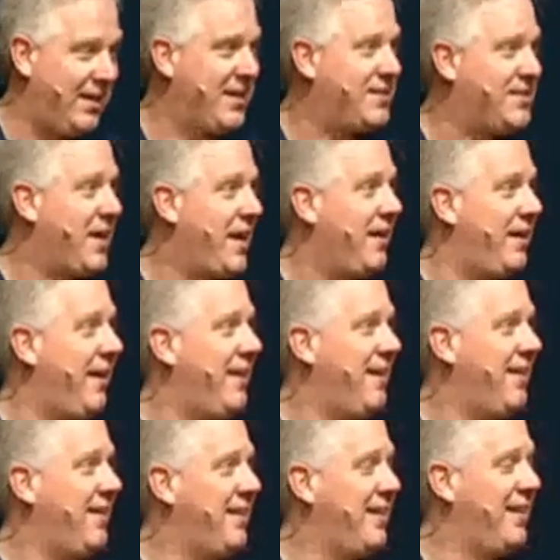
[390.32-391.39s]
He said,
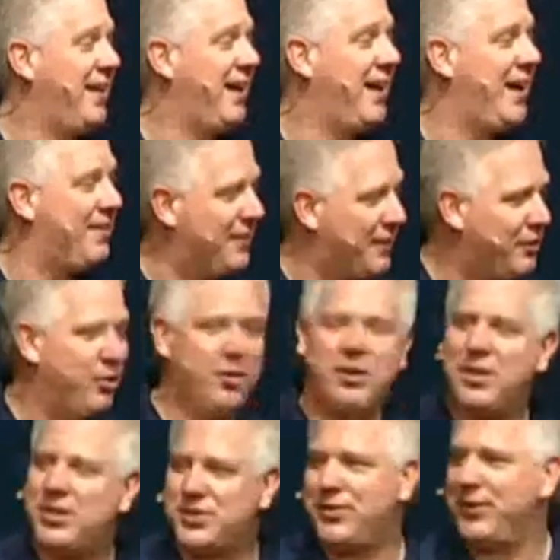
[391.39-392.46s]
and the
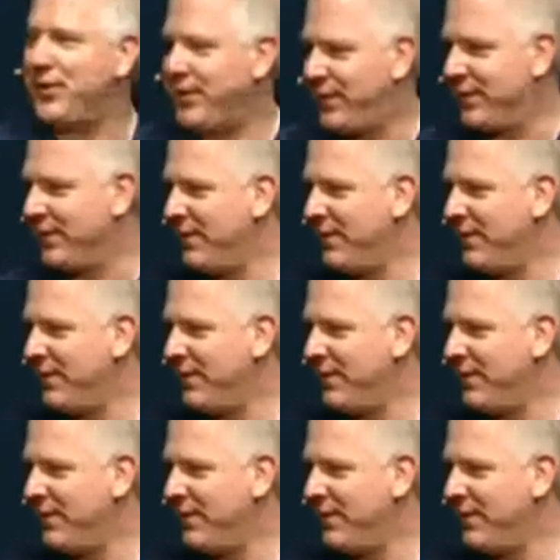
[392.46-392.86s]
Lord is good.